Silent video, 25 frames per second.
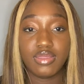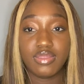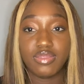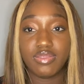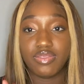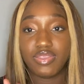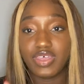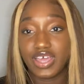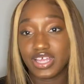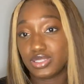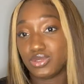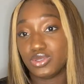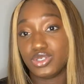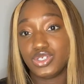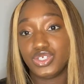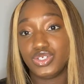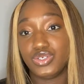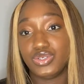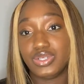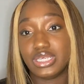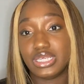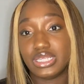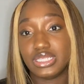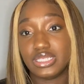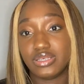that's what you
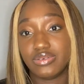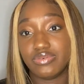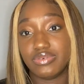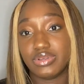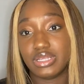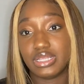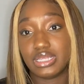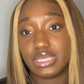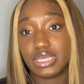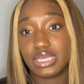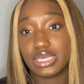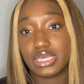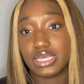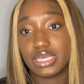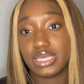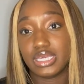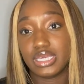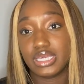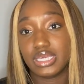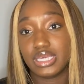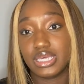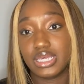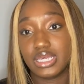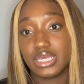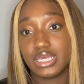need to really
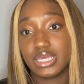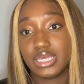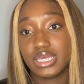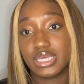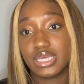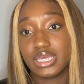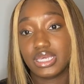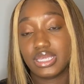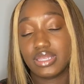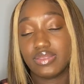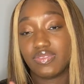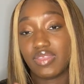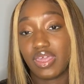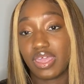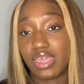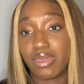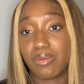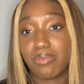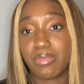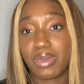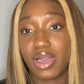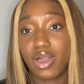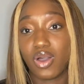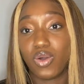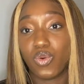think
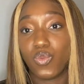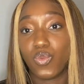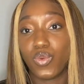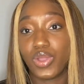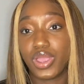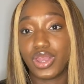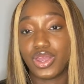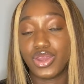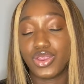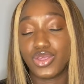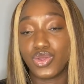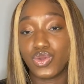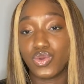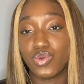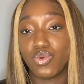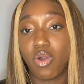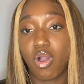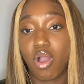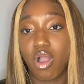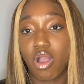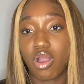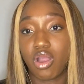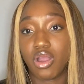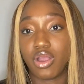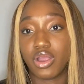about when you
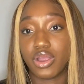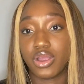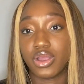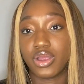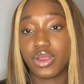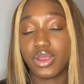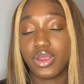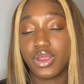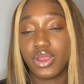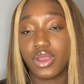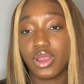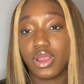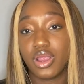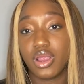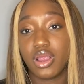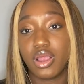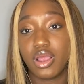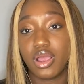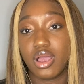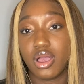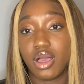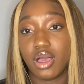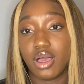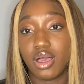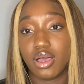are
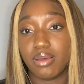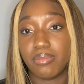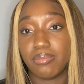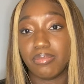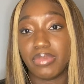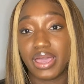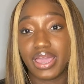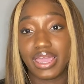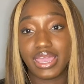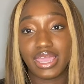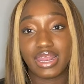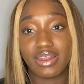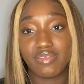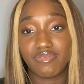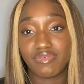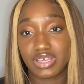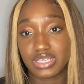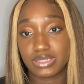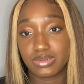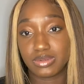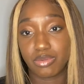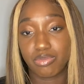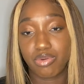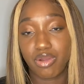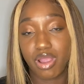buying an
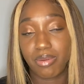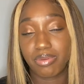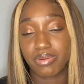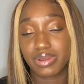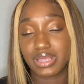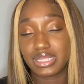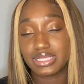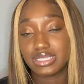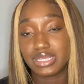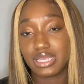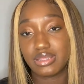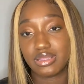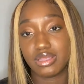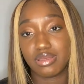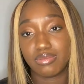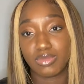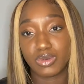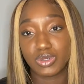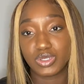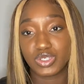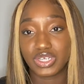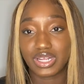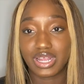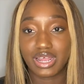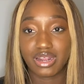investment property, and take the
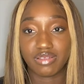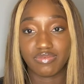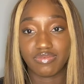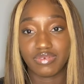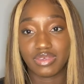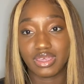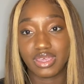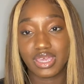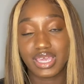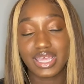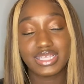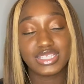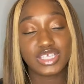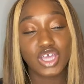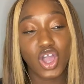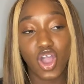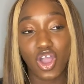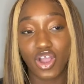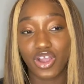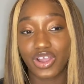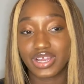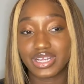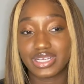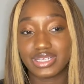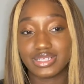emotion out of it. It's
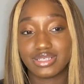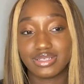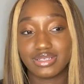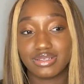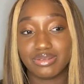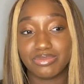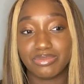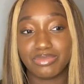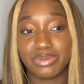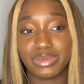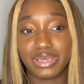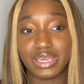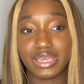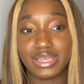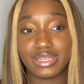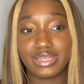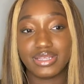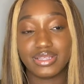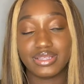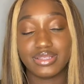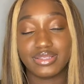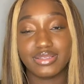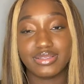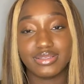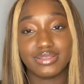hard, but
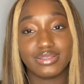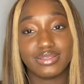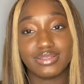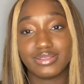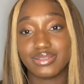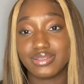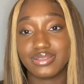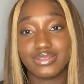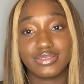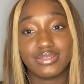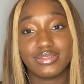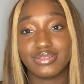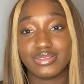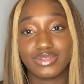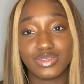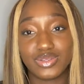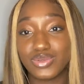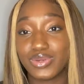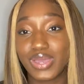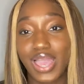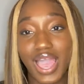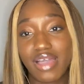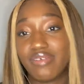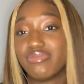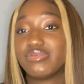you
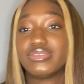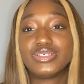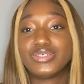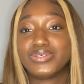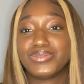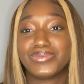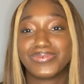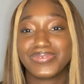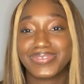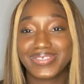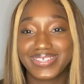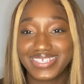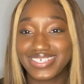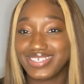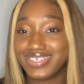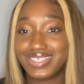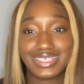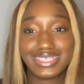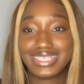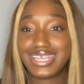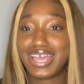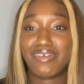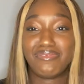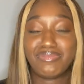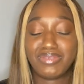have to, you
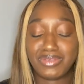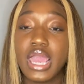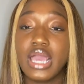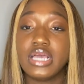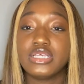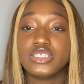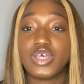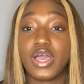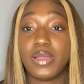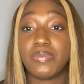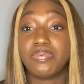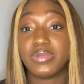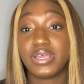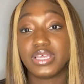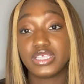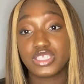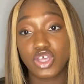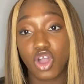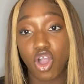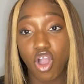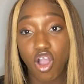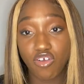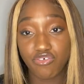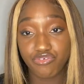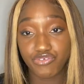just have to. So I placed an
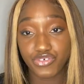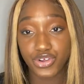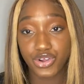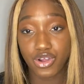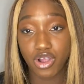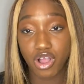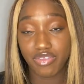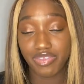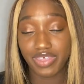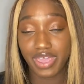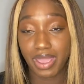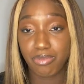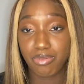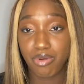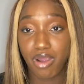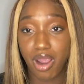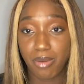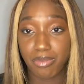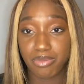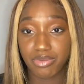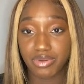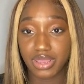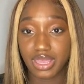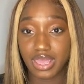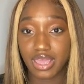offer on that
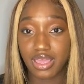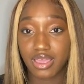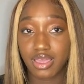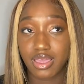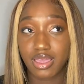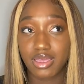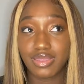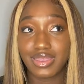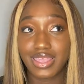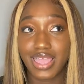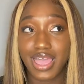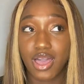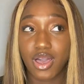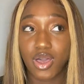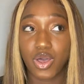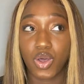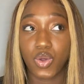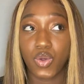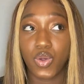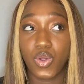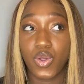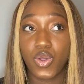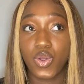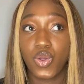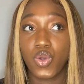property. Now,
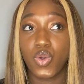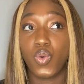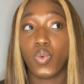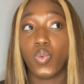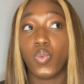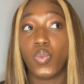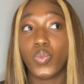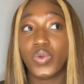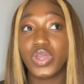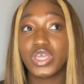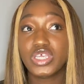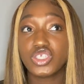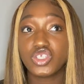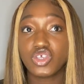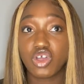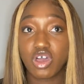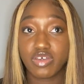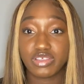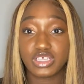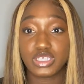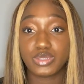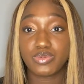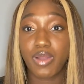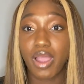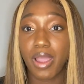we saw
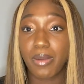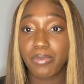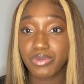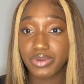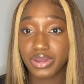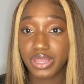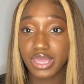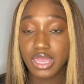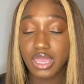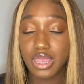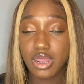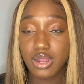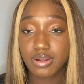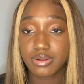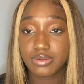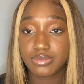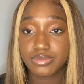this property